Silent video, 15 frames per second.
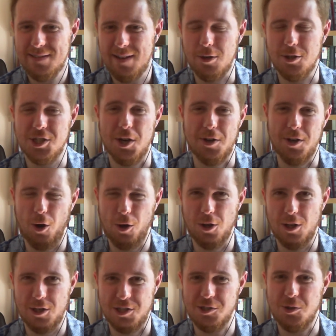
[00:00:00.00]
and sorry, not a
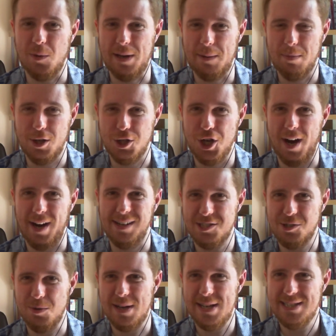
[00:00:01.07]
colossal squid, but a giant
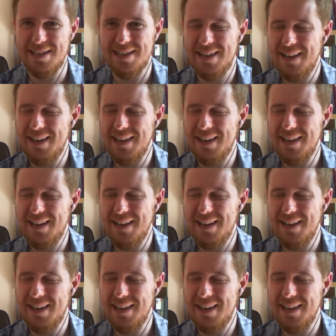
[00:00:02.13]
squid,